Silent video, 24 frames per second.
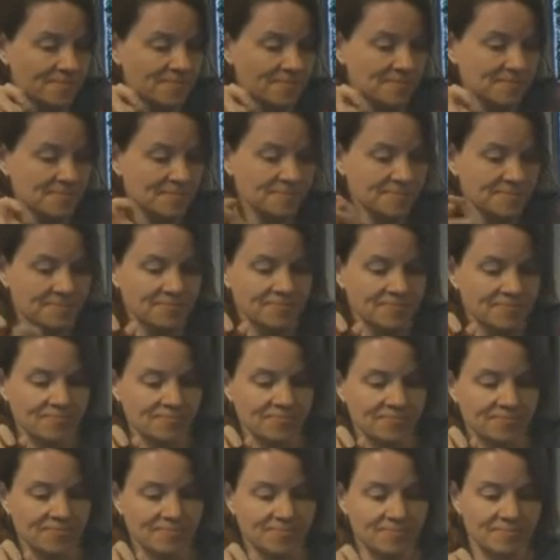
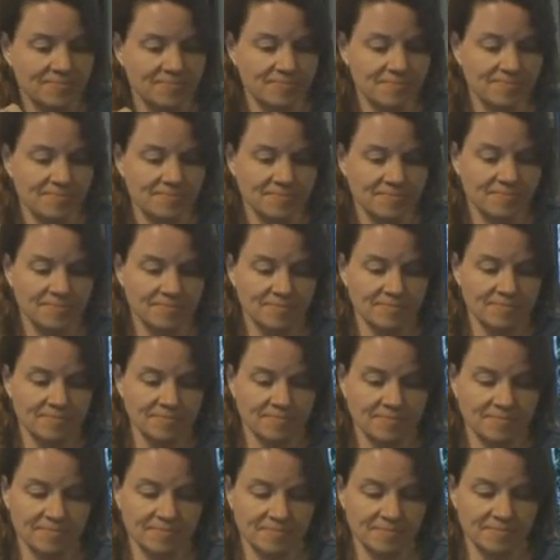
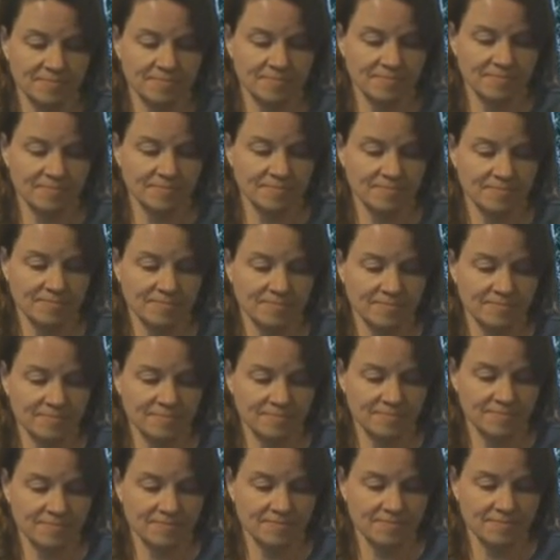
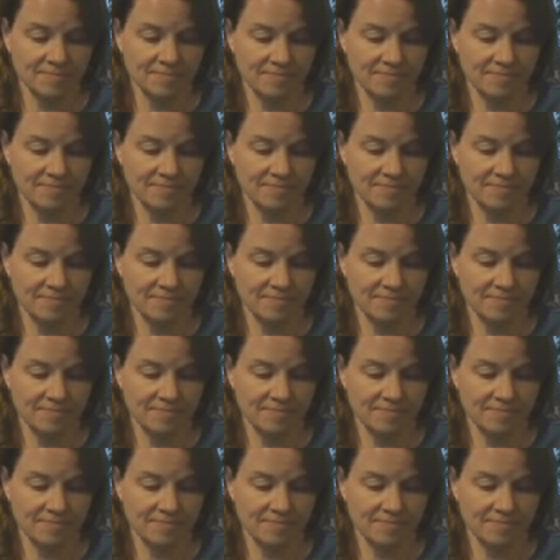This person isn't speaking.